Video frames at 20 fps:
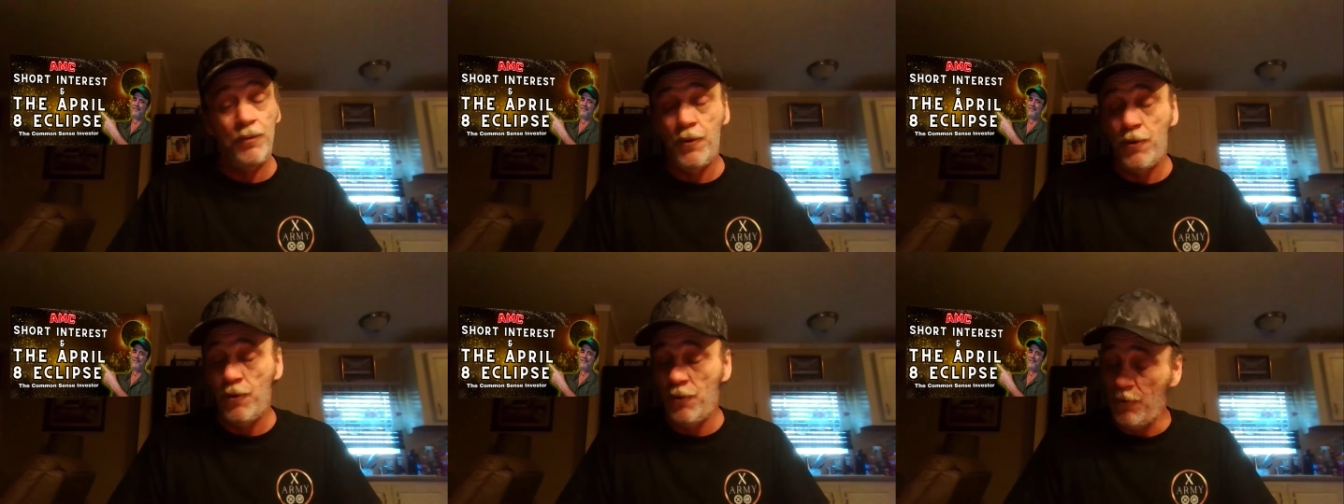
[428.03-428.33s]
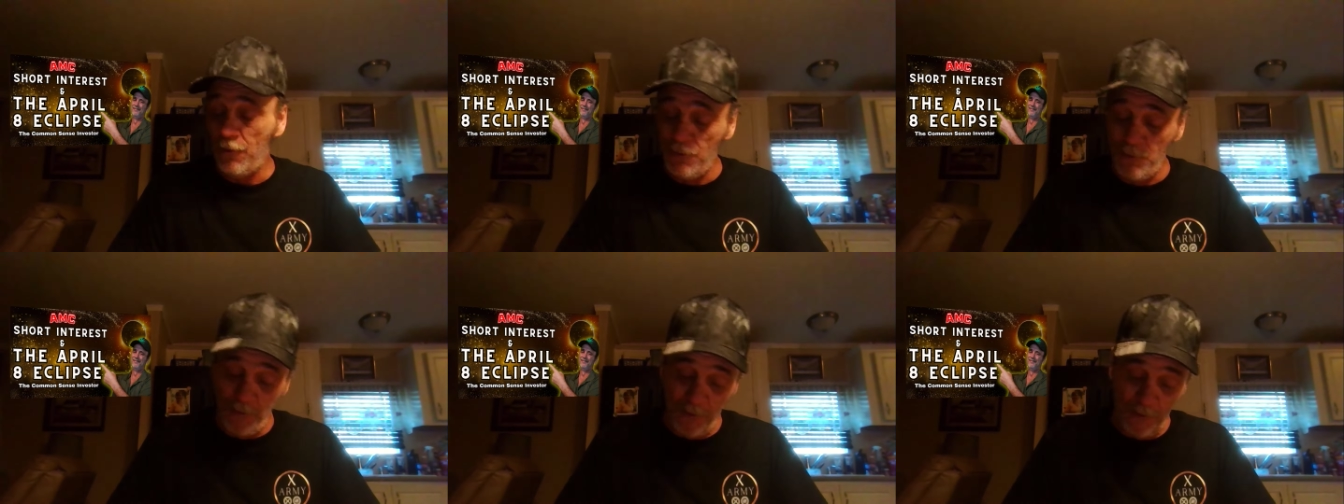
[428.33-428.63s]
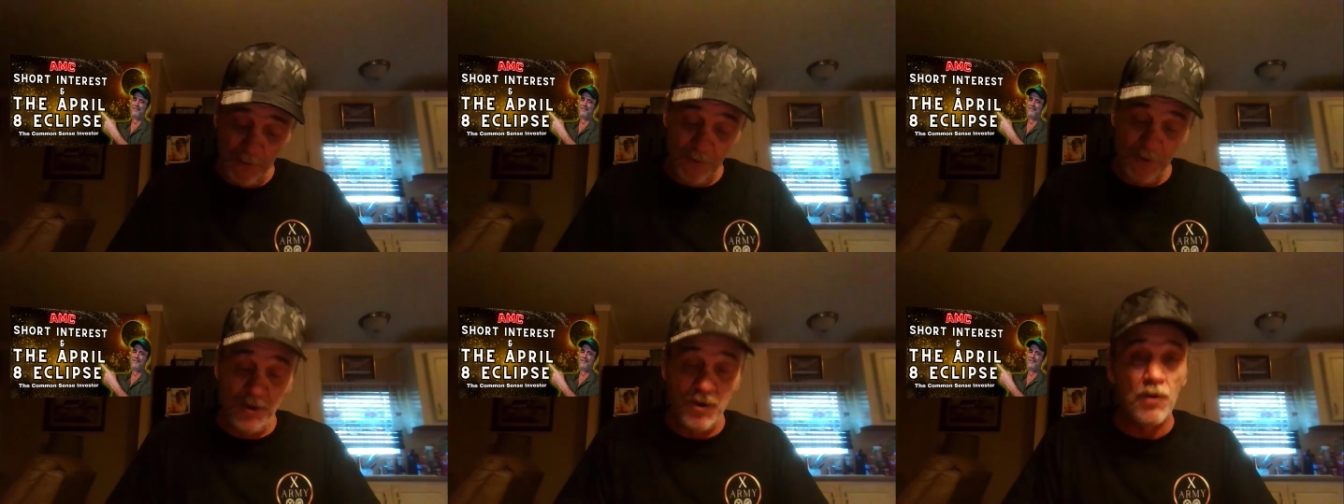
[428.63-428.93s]
whew,
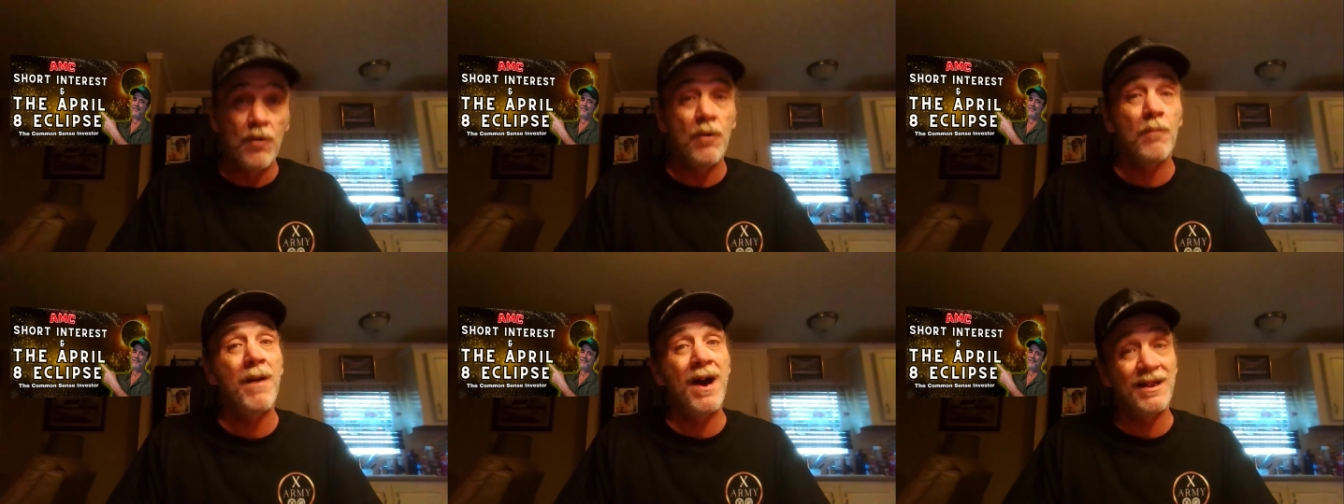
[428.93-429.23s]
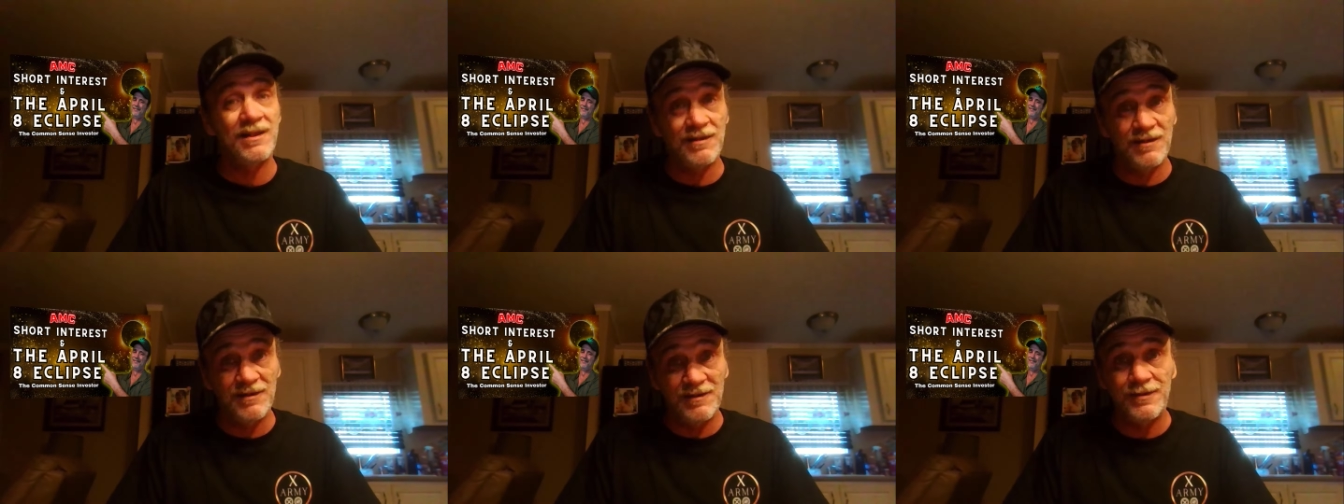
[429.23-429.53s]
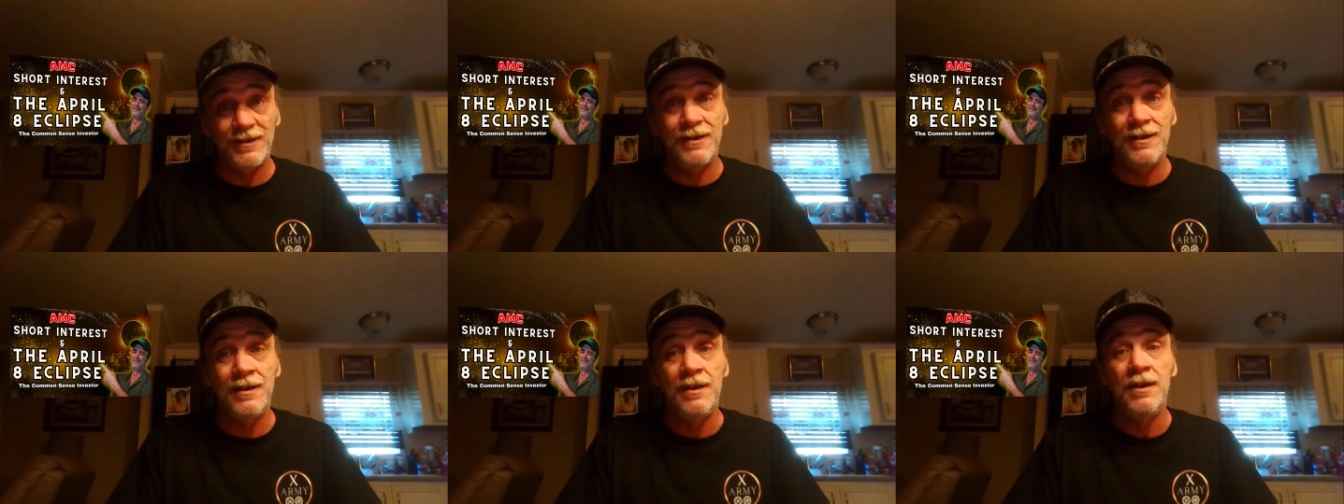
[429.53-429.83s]
you're about to
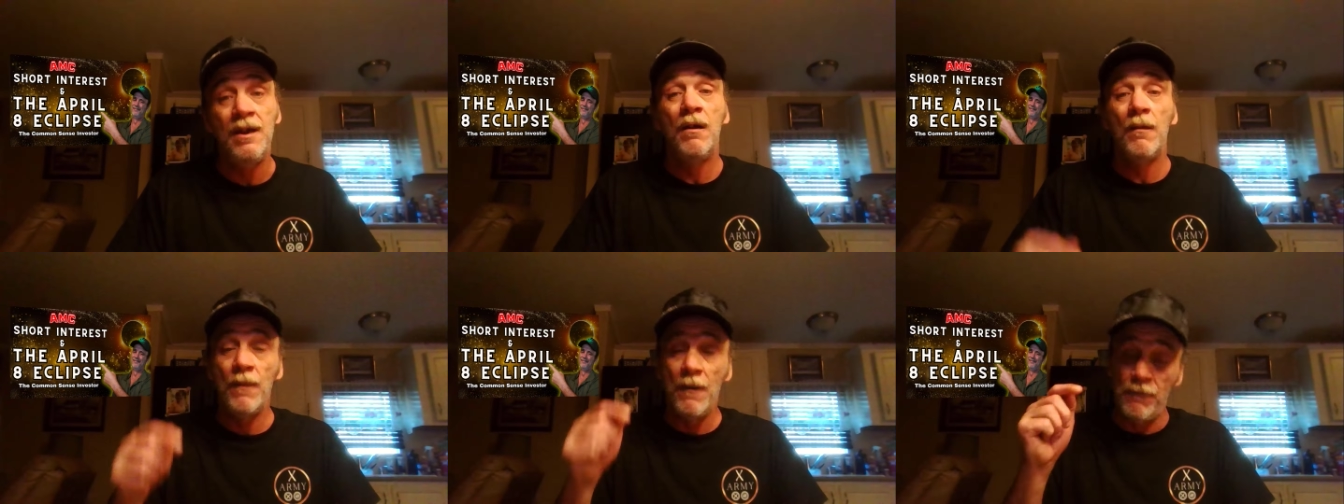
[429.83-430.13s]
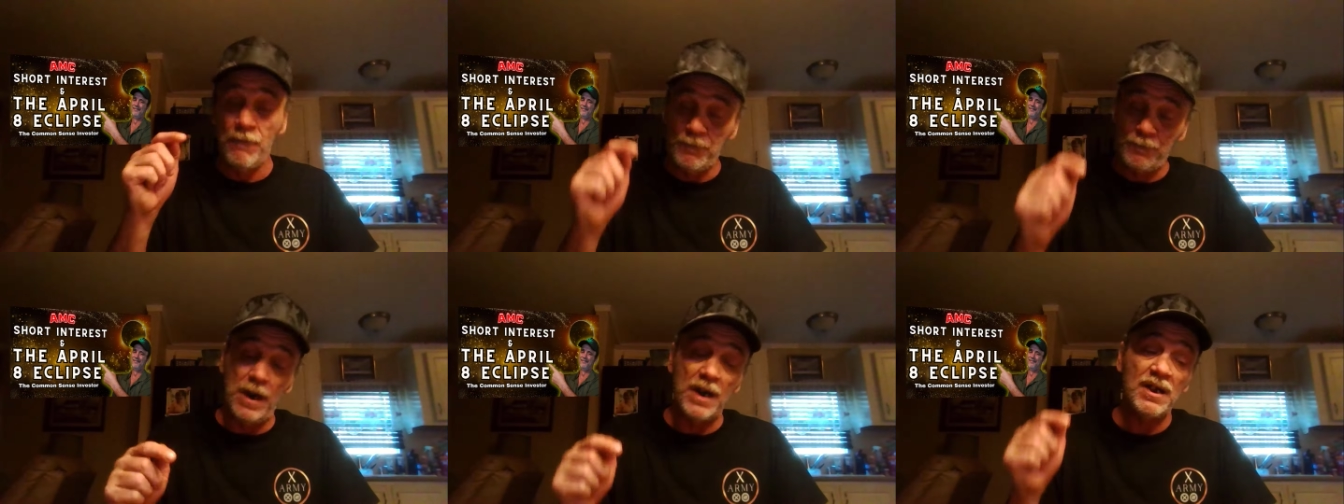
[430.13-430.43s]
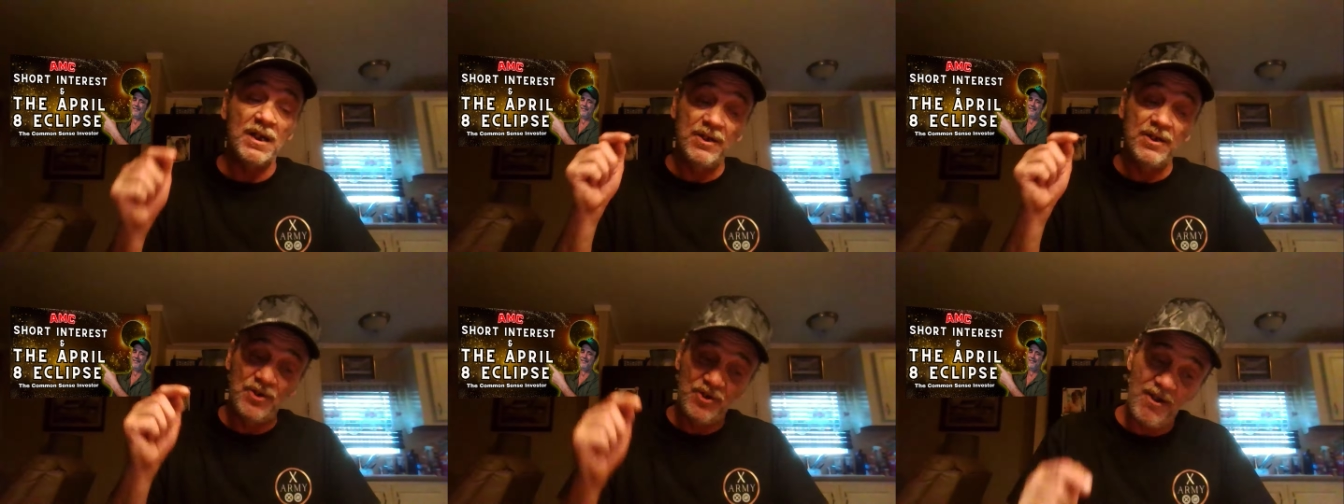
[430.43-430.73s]
see the
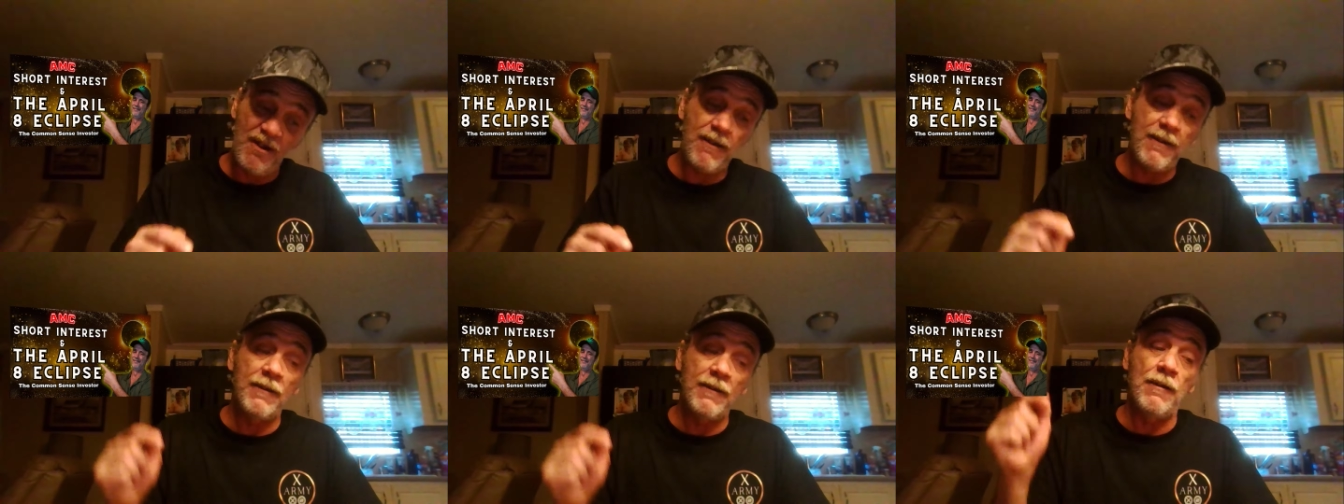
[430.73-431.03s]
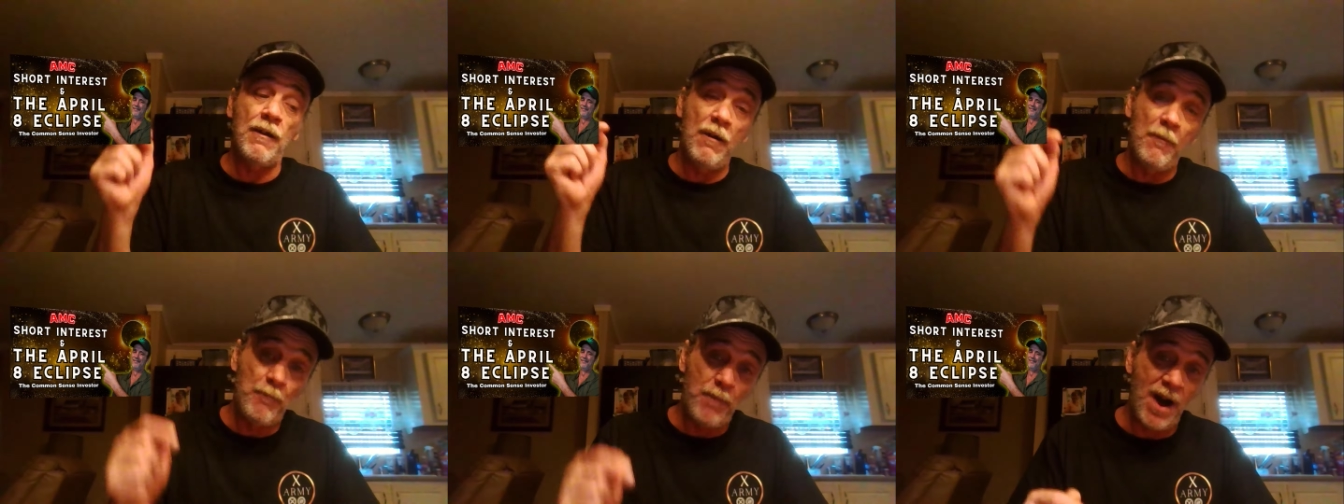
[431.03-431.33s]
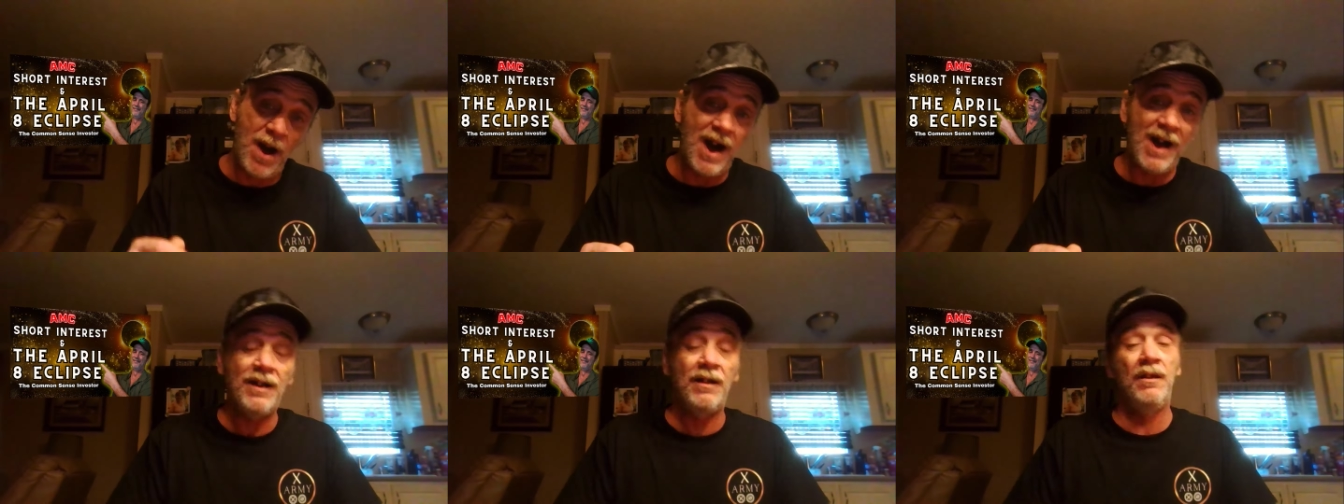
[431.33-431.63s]
fucking chicken
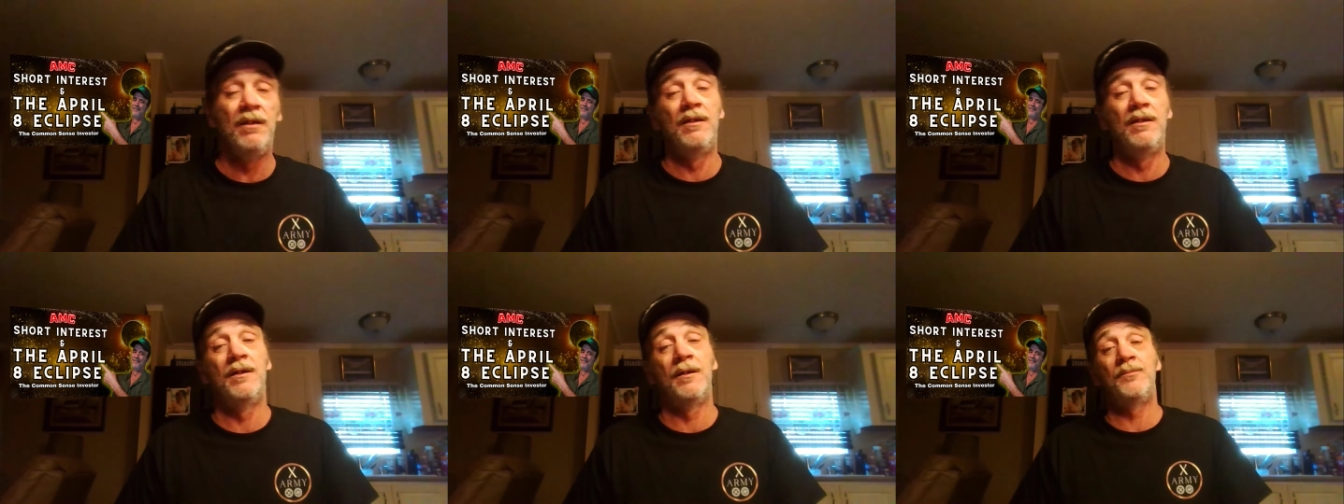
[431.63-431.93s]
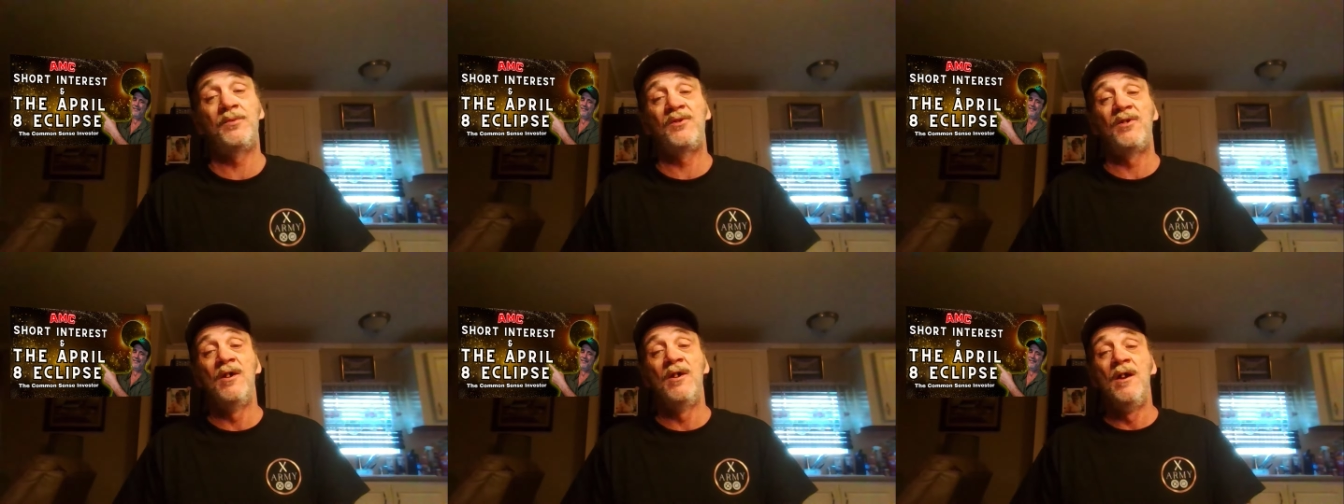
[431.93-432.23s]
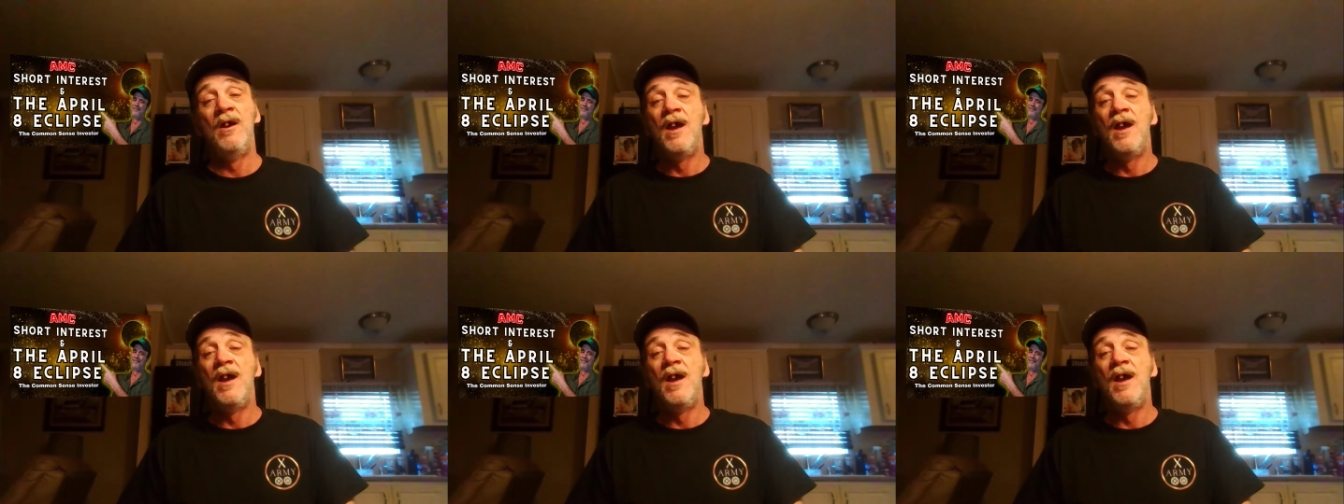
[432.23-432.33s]
apocalypse.